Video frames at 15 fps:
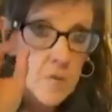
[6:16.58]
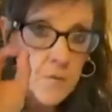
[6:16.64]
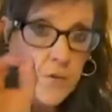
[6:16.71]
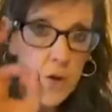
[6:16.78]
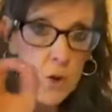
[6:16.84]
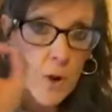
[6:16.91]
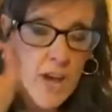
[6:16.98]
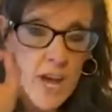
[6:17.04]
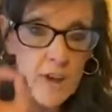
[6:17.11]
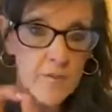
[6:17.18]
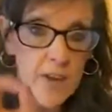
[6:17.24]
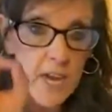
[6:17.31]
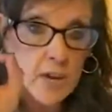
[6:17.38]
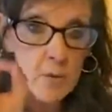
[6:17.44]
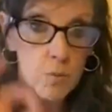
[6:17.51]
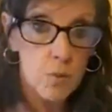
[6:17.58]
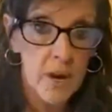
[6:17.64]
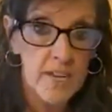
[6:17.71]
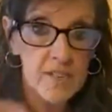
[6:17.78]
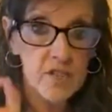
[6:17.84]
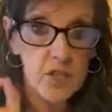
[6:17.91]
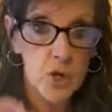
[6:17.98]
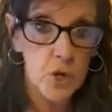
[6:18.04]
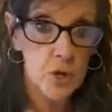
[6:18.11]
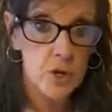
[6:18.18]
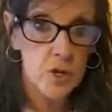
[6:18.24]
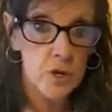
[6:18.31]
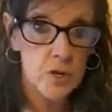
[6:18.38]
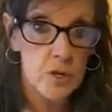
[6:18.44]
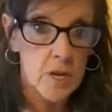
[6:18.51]
if you have a rice
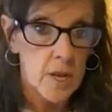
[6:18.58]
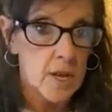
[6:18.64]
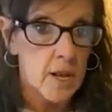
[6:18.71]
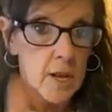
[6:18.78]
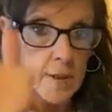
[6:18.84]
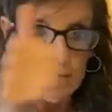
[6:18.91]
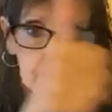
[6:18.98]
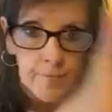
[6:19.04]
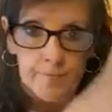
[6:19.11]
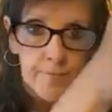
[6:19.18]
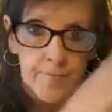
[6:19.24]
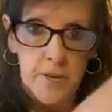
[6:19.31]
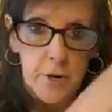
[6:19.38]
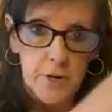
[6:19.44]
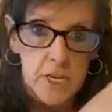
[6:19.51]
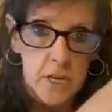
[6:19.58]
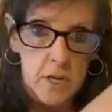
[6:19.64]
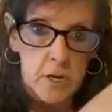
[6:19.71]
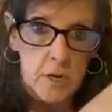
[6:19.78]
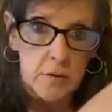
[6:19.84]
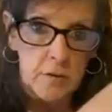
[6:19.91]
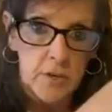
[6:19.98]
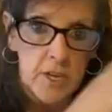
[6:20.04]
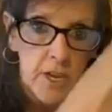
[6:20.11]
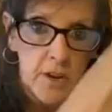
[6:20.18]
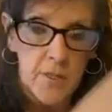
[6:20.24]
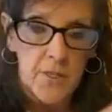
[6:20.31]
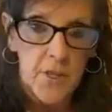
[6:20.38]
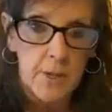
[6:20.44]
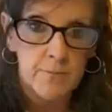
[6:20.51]
cooker, there you go. You
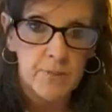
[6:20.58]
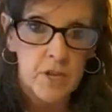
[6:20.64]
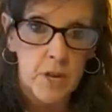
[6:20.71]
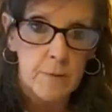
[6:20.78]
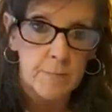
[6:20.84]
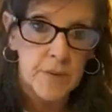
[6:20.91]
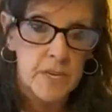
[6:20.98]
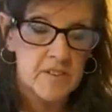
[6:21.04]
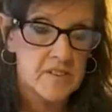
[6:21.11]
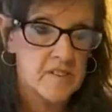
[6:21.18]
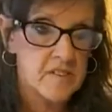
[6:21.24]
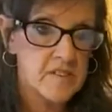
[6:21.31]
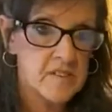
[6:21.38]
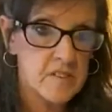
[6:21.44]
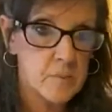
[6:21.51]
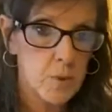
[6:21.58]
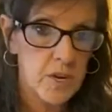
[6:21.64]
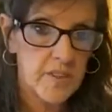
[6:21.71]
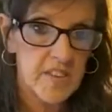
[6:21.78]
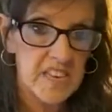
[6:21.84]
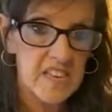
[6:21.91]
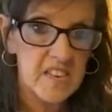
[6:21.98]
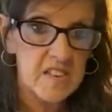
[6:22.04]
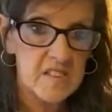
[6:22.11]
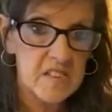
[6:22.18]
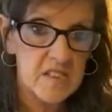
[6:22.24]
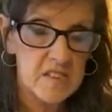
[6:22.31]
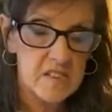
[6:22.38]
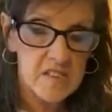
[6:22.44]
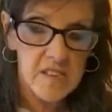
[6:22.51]
get a thumbs up, because this is one of the
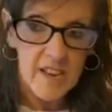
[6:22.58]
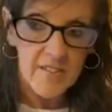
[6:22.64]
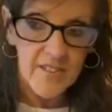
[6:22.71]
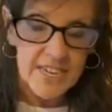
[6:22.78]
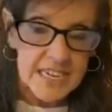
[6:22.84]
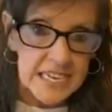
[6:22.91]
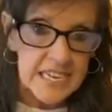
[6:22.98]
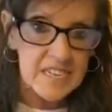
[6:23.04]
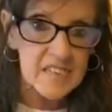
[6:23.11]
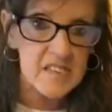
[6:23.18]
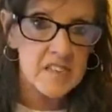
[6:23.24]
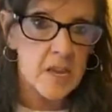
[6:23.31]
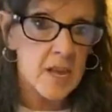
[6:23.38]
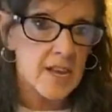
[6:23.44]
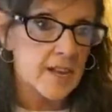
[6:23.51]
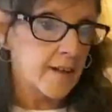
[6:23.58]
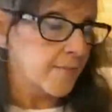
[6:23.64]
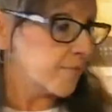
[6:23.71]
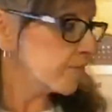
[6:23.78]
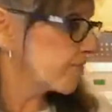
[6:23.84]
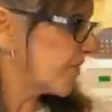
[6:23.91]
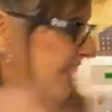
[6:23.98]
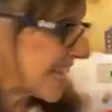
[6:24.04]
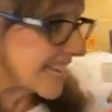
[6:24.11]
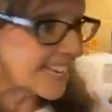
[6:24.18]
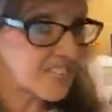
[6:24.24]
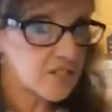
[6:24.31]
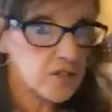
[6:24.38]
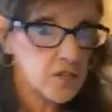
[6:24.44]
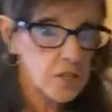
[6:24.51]
easiest and the neatest
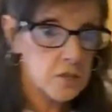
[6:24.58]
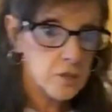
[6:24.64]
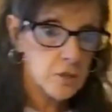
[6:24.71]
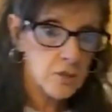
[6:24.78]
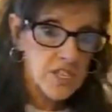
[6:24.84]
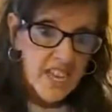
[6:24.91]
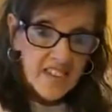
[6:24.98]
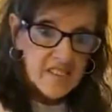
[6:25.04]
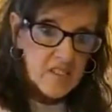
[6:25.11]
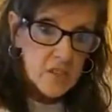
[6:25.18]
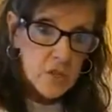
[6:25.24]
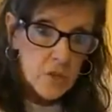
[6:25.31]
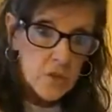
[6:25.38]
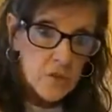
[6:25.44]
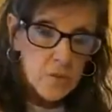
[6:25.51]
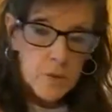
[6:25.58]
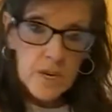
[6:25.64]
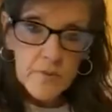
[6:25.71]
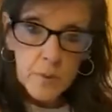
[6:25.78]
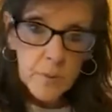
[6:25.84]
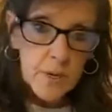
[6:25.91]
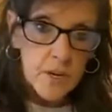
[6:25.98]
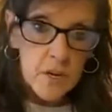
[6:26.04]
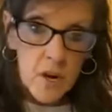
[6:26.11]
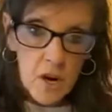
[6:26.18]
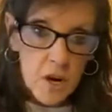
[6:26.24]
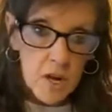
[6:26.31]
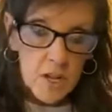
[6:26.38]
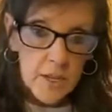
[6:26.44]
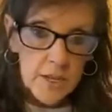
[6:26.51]
things, utensils, whatever you want to
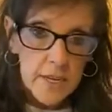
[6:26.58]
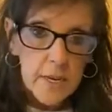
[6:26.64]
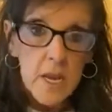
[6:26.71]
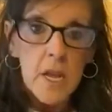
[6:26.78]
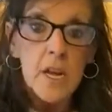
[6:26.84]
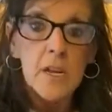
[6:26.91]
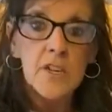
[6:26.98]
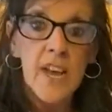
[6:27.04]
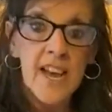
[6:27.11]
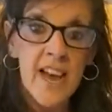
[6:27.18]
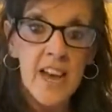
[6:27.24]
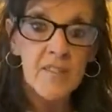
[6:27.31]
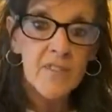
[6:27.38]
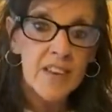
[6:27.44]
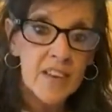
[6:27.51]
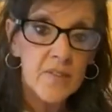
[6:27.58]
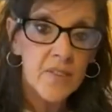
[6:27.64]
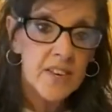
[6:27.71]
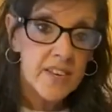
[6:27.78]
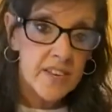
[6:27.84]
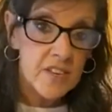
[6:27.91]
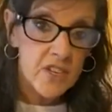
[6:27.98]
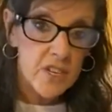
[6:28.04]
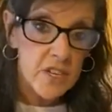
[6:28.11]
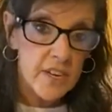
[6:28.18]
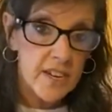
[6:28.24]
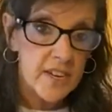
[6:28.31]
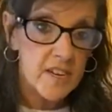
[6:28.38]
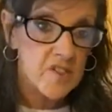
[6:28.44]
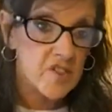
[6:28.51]
call it, to have in the kitchen.
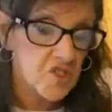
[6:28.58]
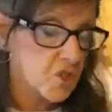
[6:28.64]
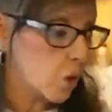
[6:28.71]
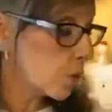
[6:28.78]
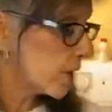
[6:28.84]
It is